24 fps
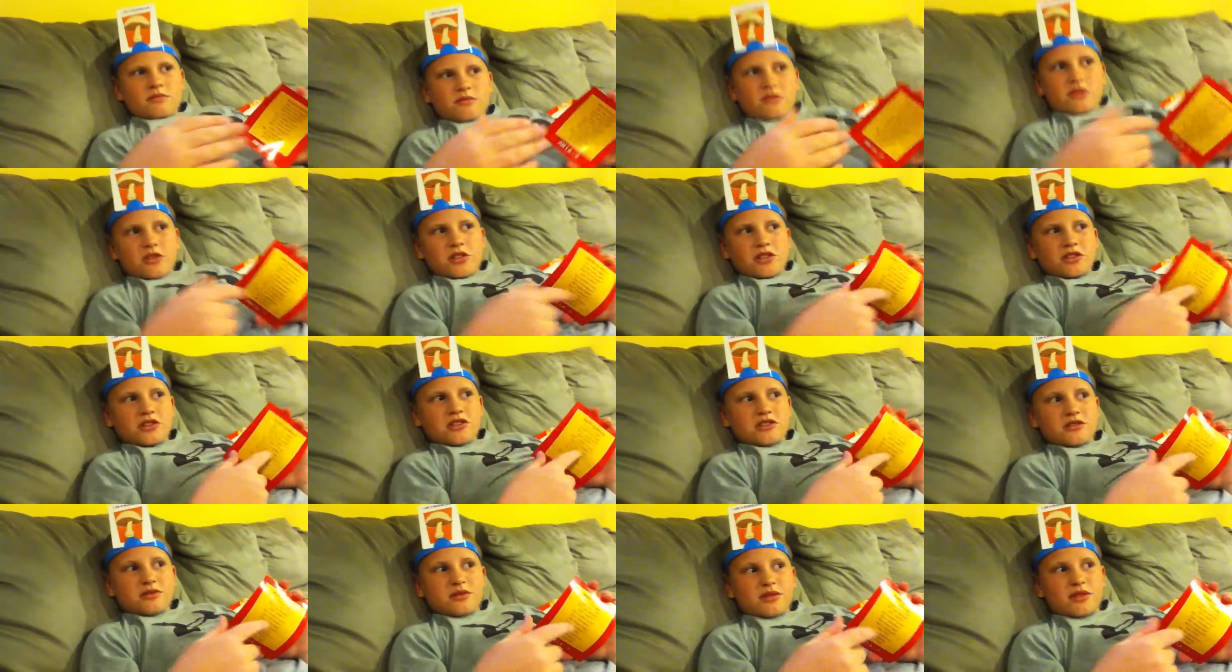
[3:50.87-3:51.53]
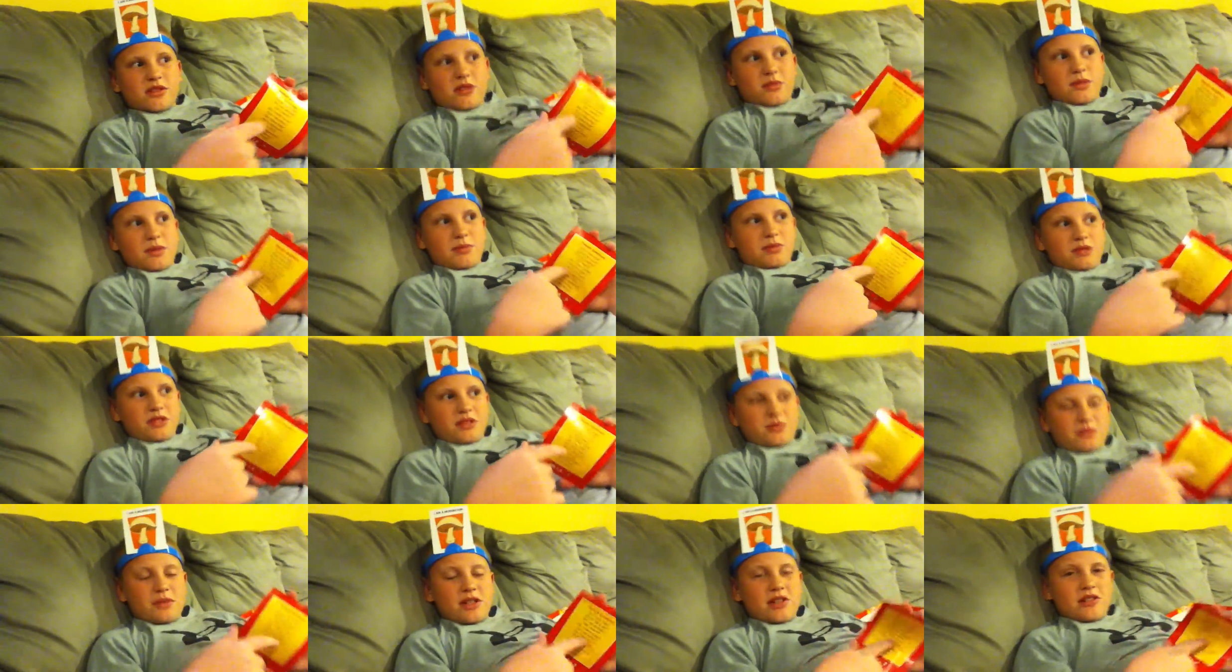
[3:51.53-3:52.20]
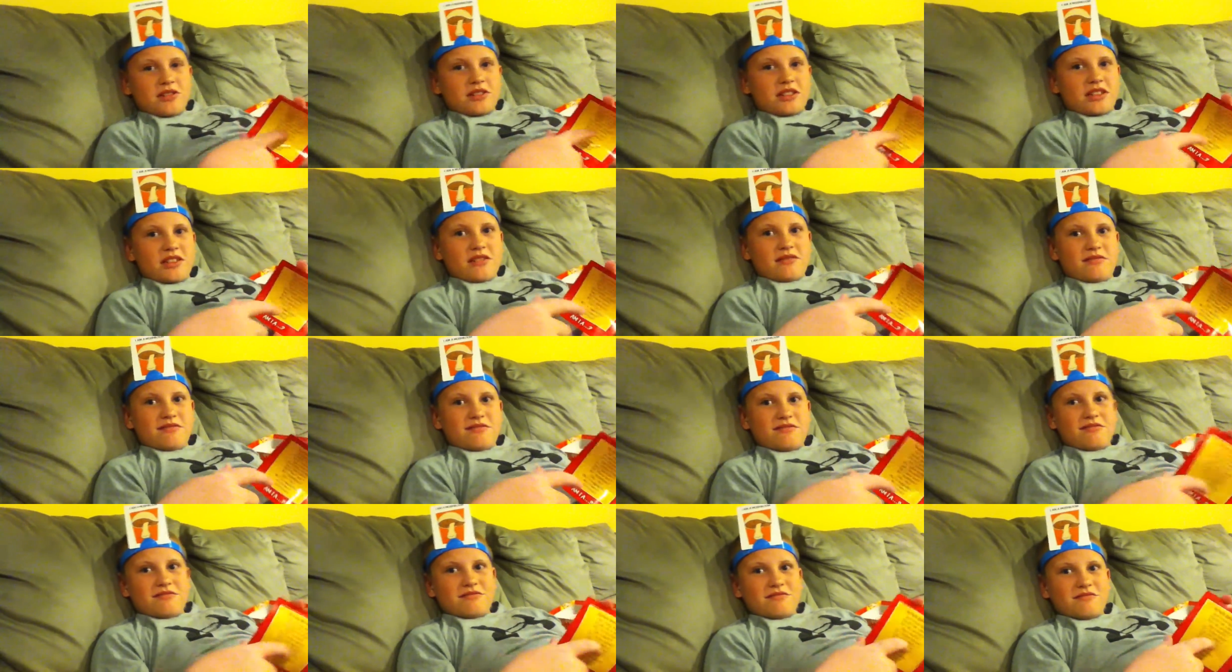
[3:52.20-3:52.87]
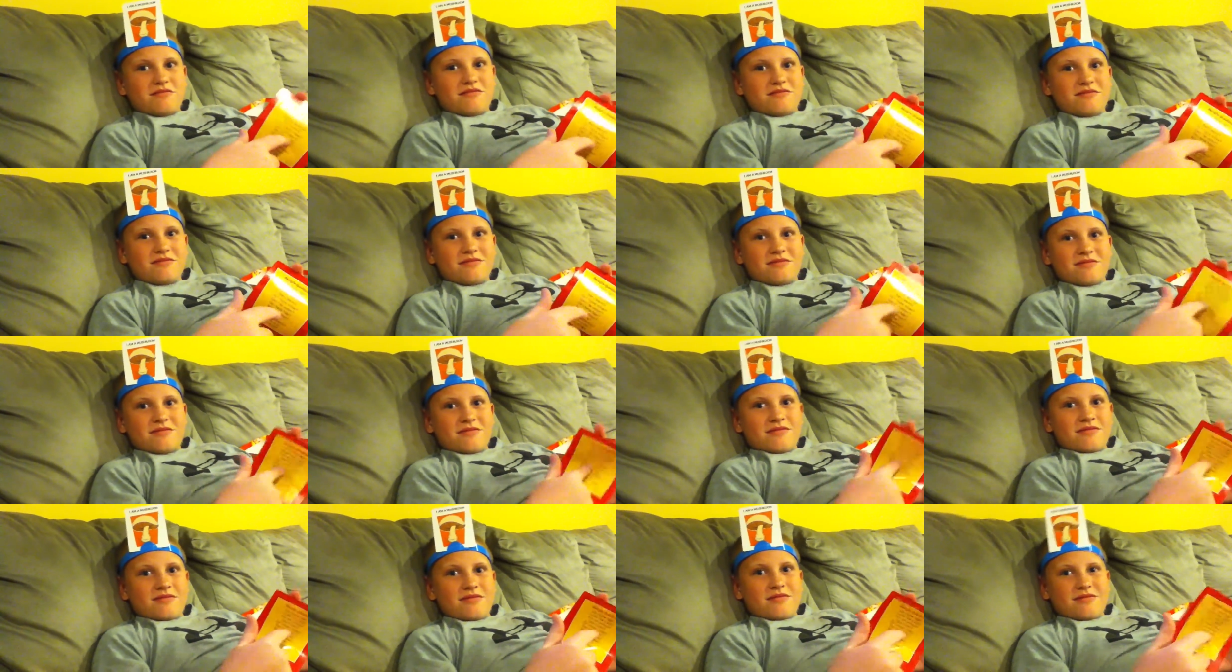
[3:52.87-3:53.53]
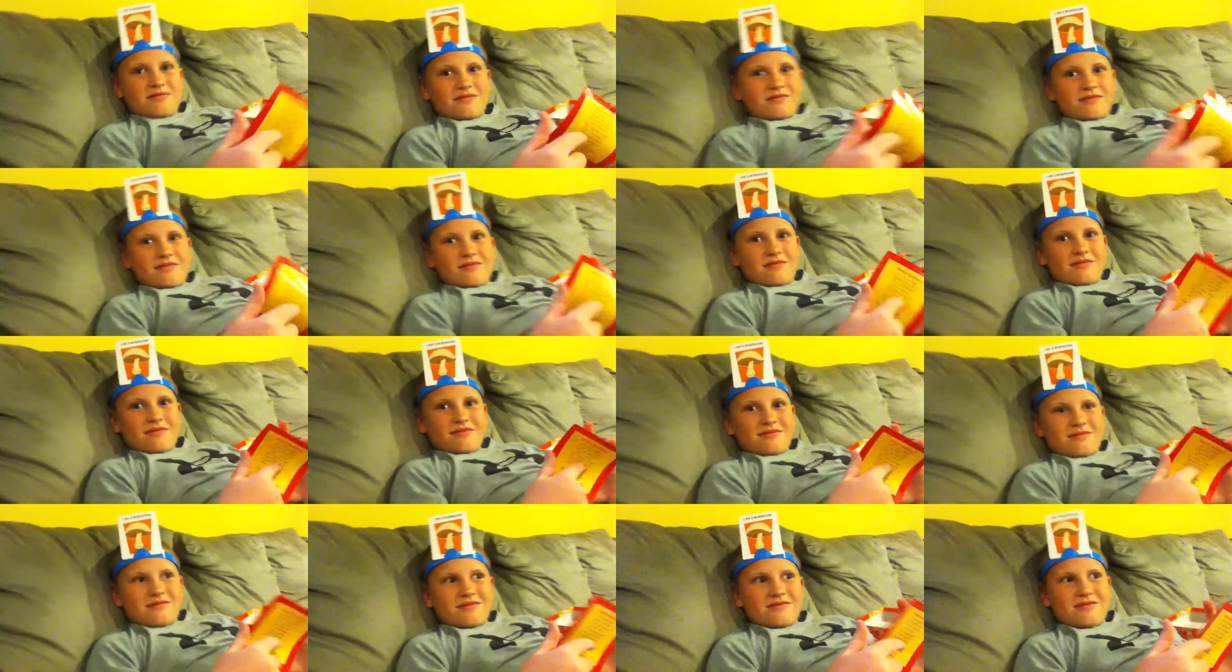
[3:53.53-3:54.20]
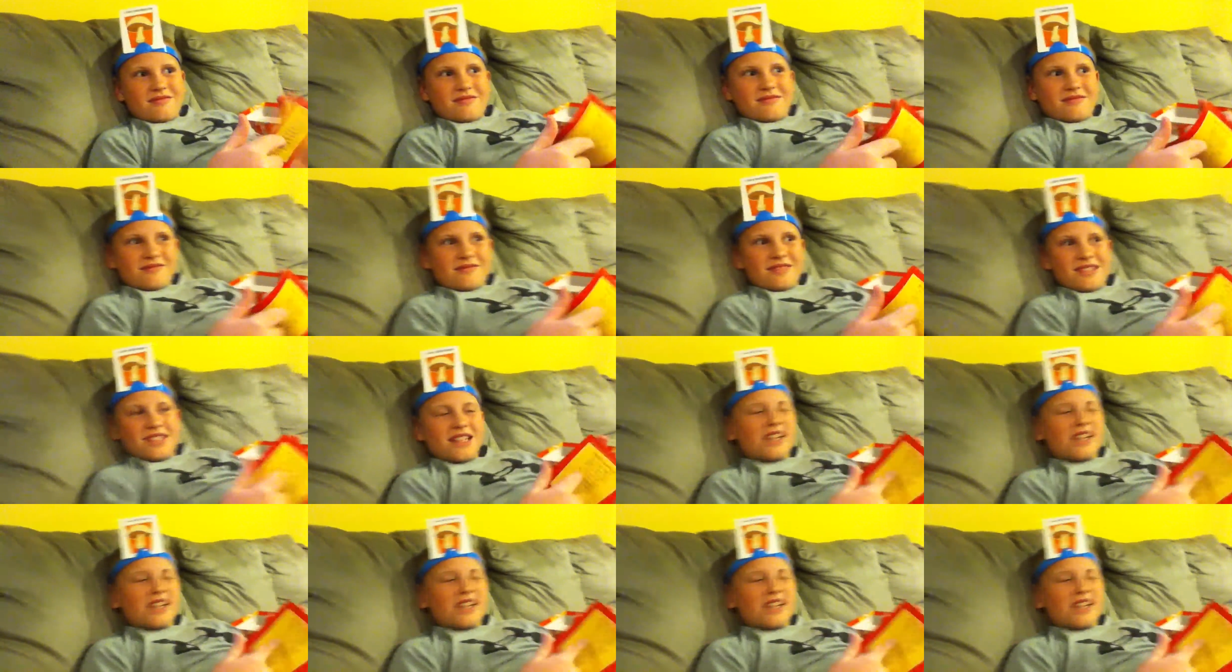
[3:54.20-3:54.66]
This would all be pretty embarrassing. Just keep going.